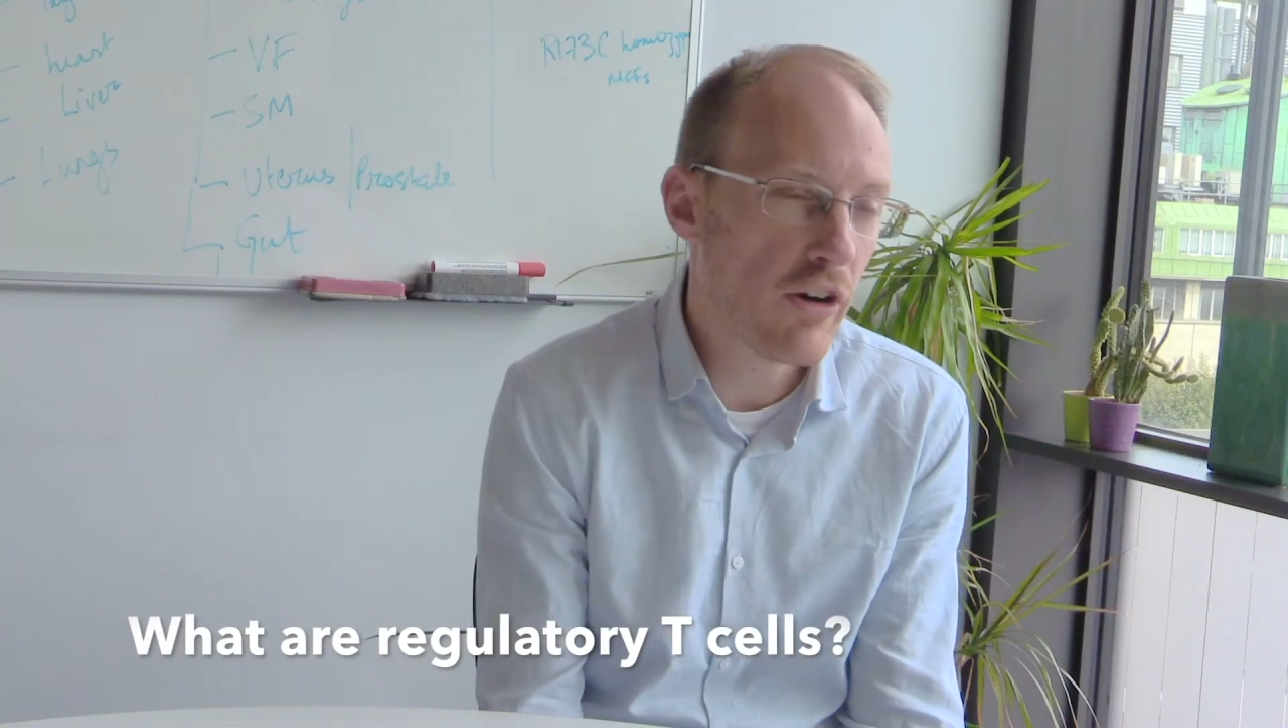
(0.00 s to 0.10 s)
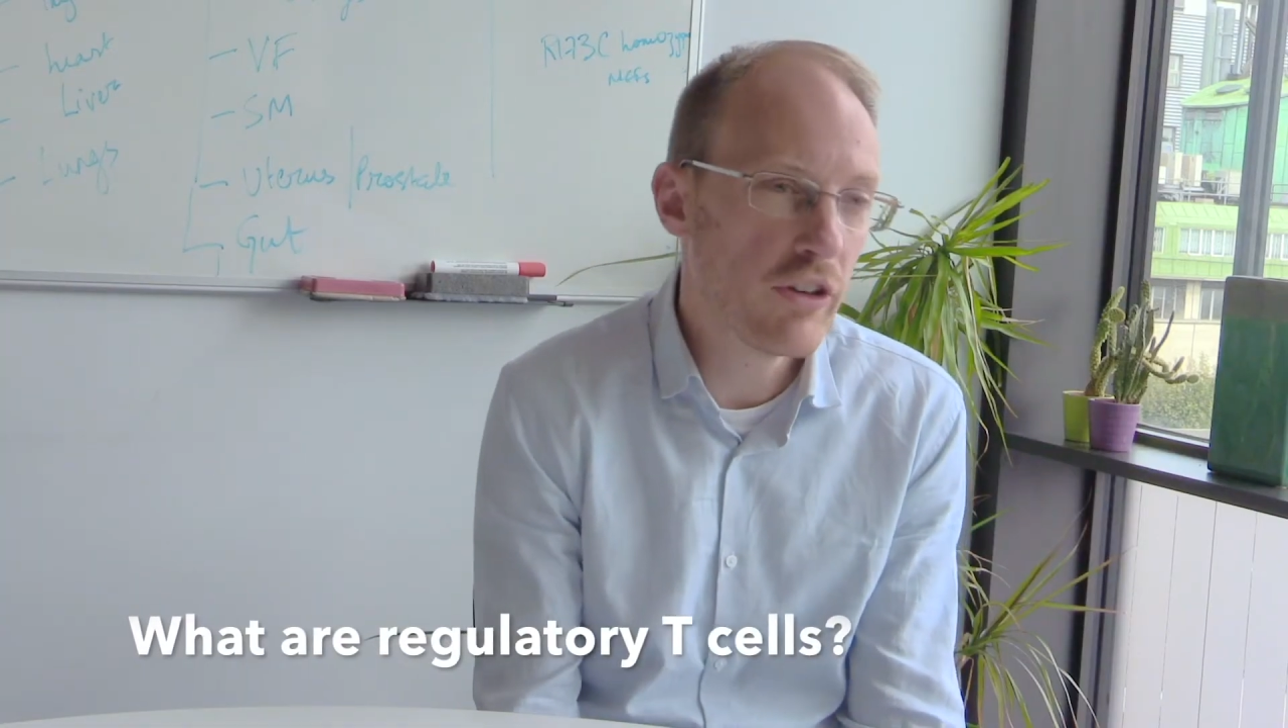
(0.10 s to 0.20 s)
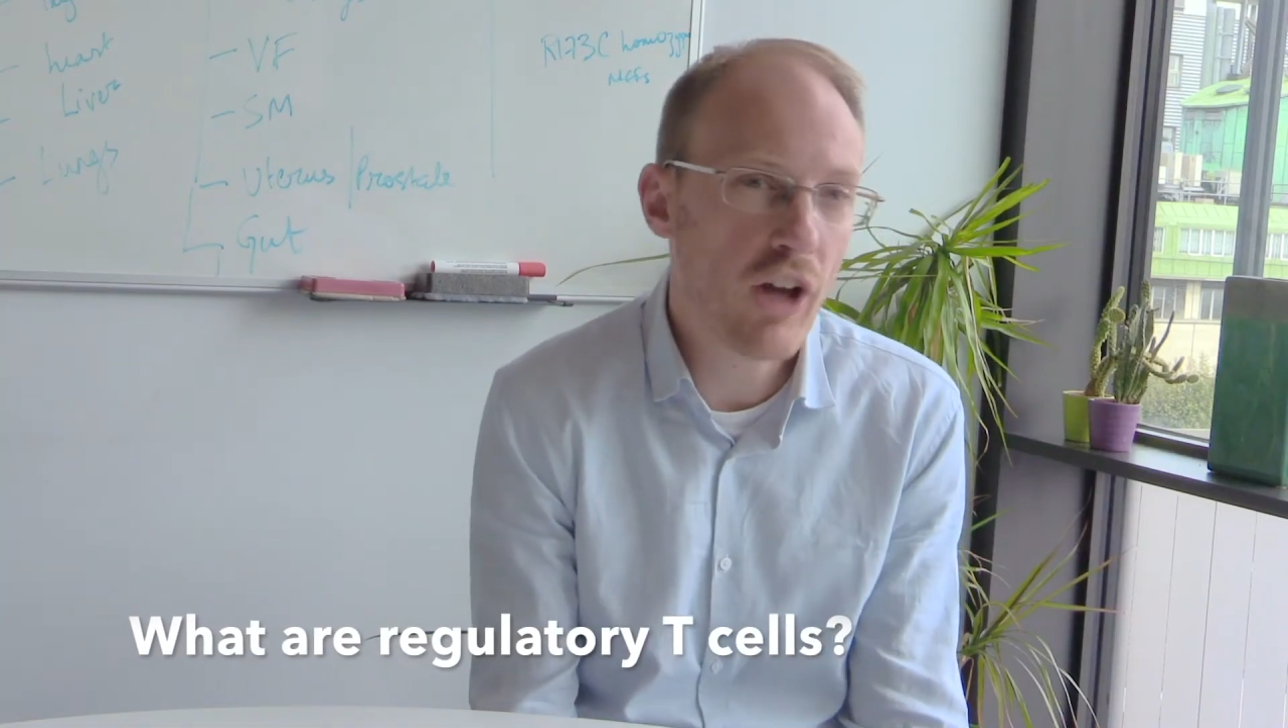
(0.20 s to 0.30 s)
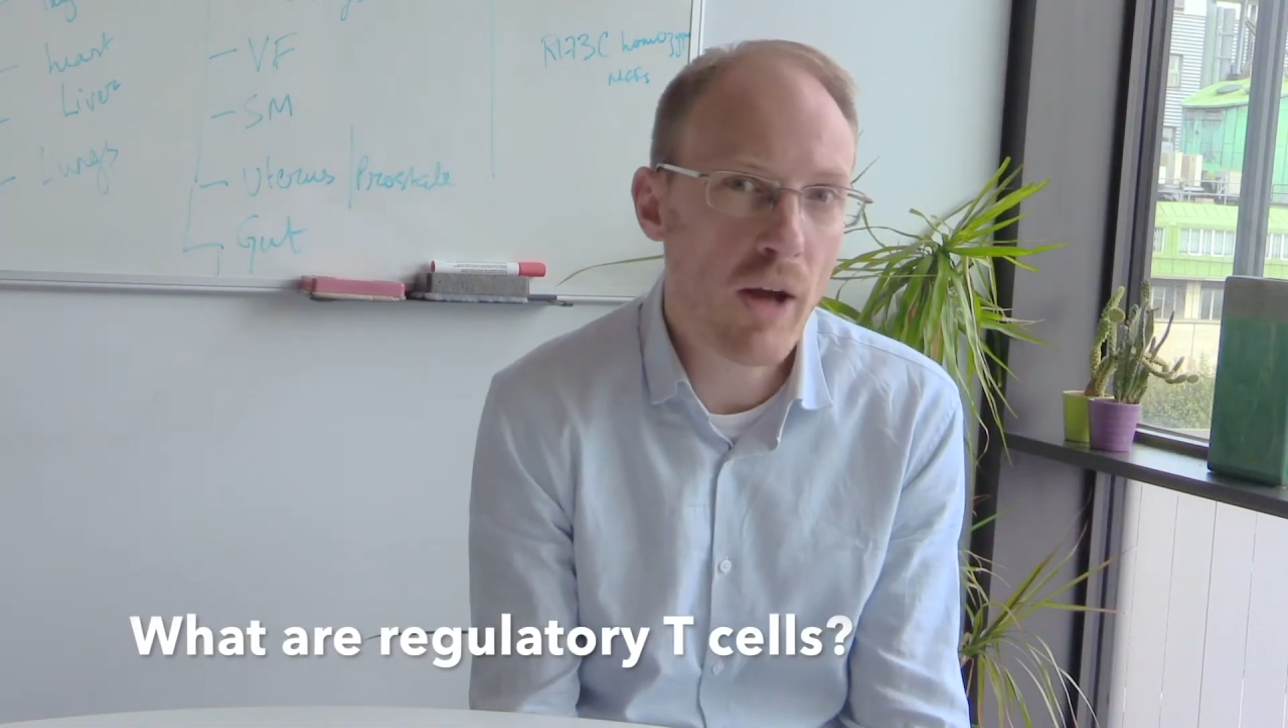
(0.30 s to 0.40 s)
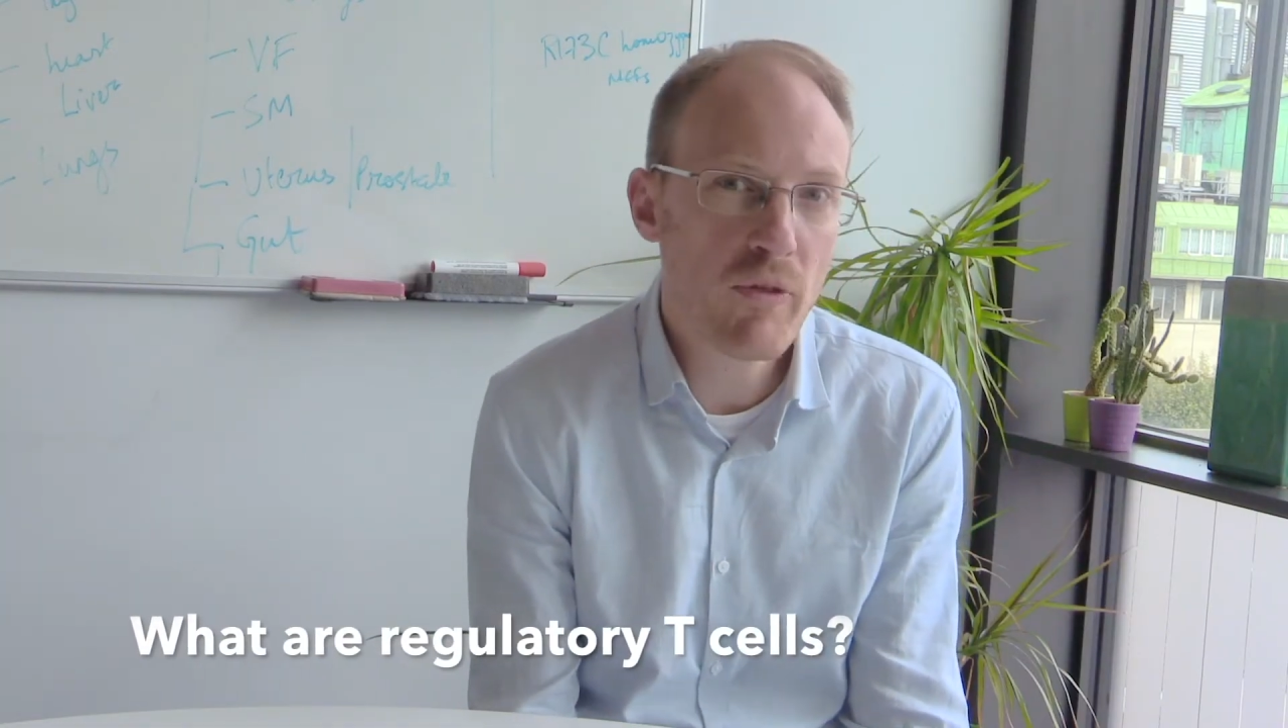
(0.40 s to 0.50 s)
a
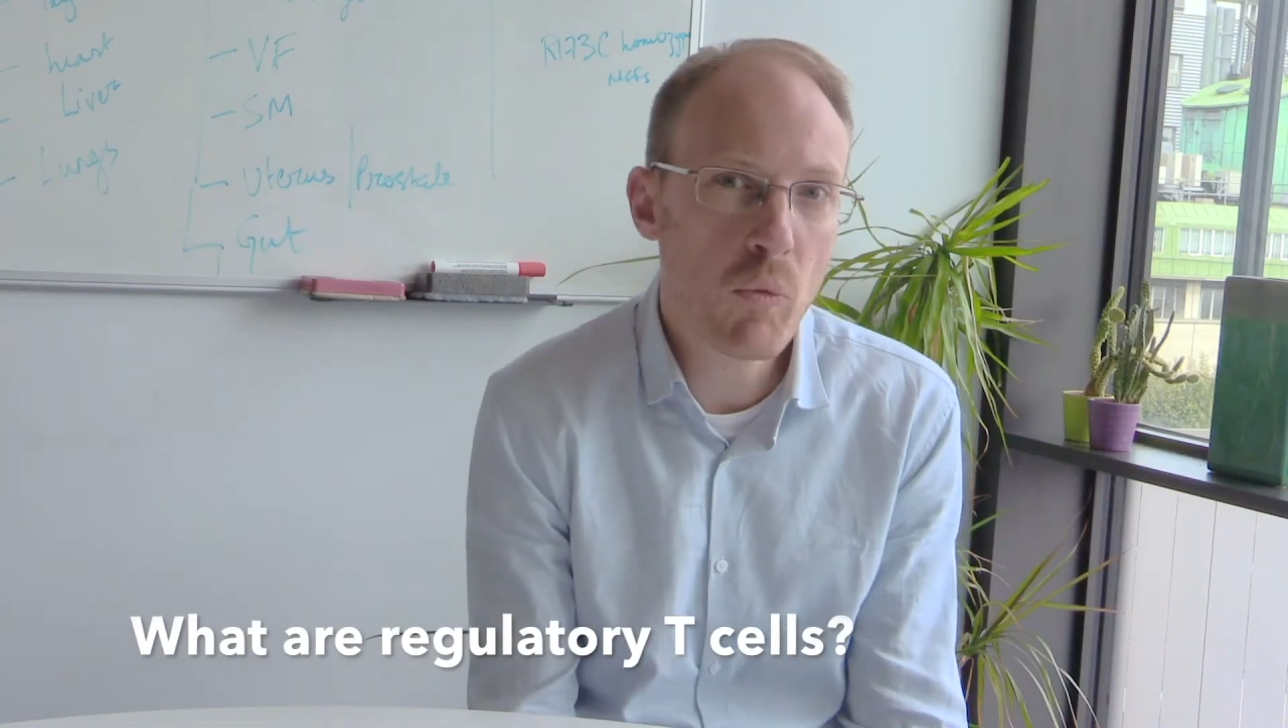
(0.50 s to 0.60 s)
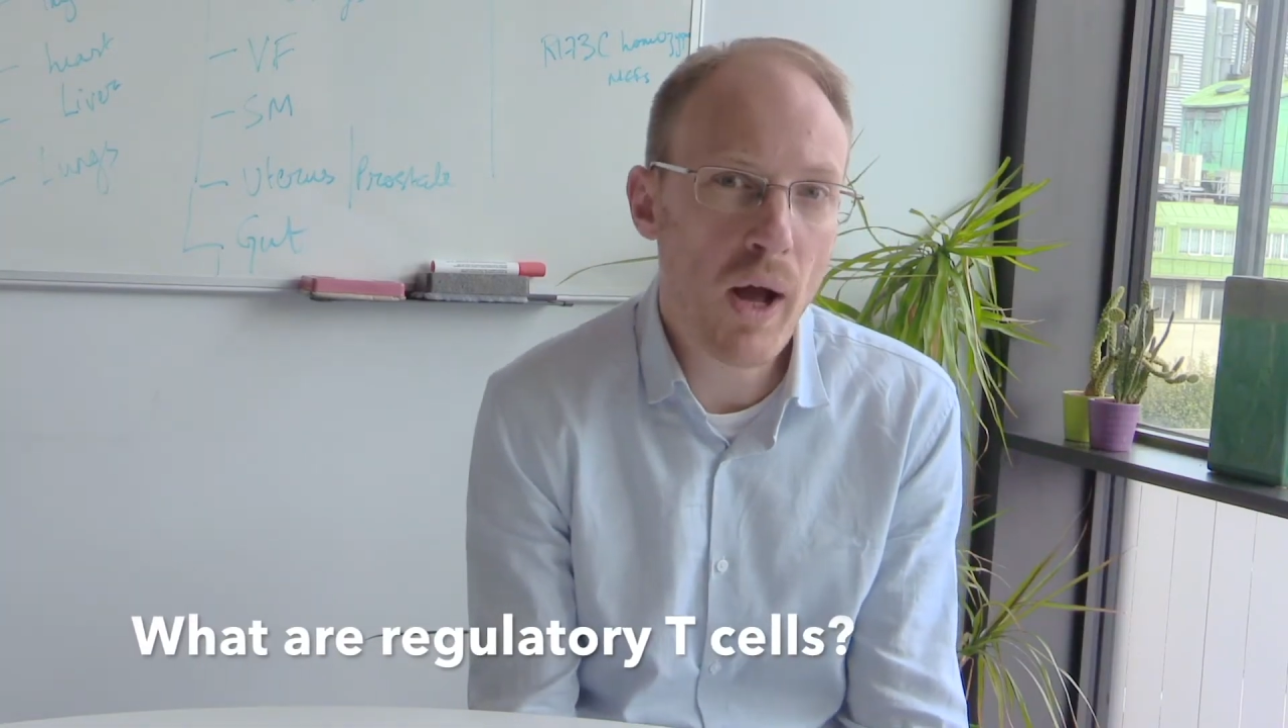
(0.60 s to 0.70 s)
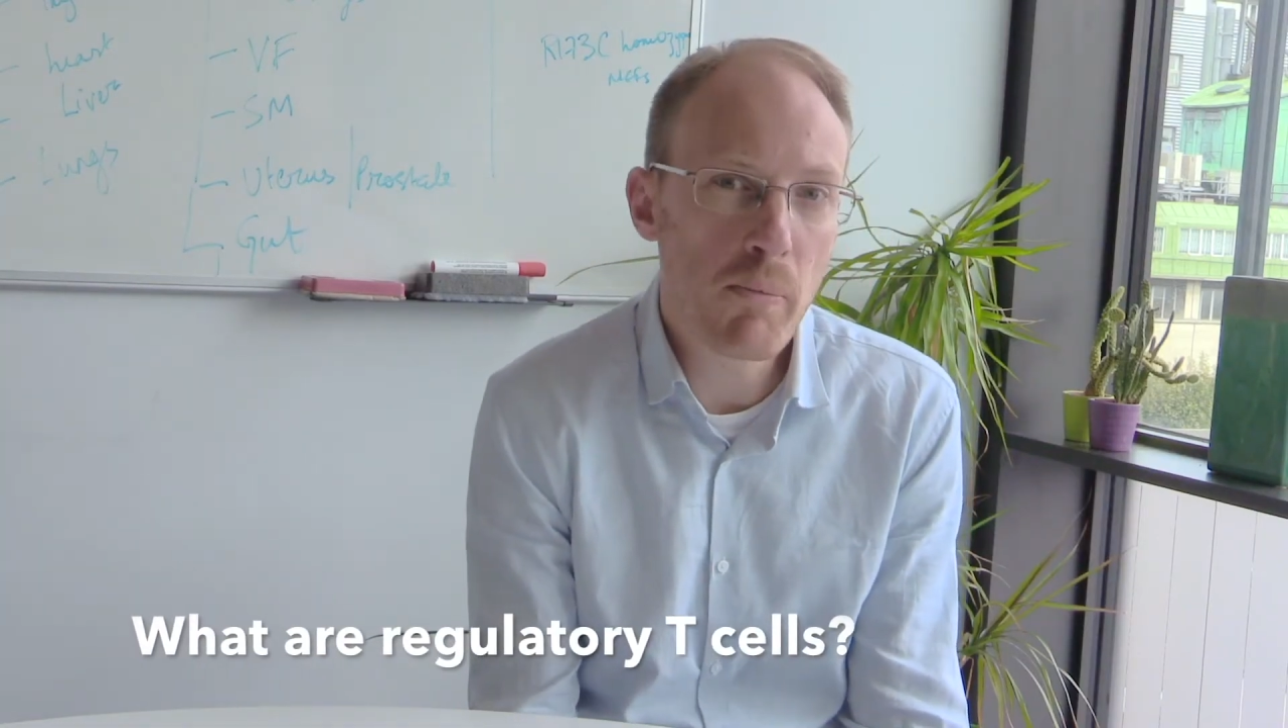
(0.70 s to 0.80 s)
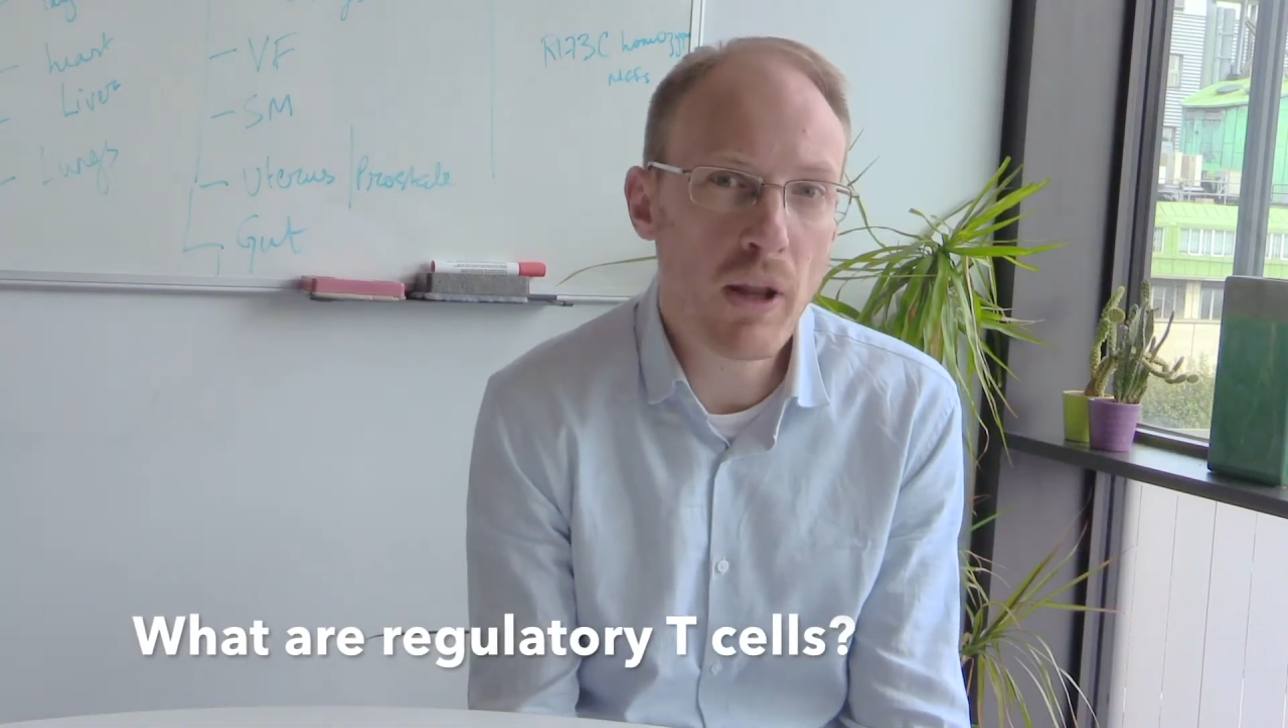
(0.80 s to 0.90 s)
type of white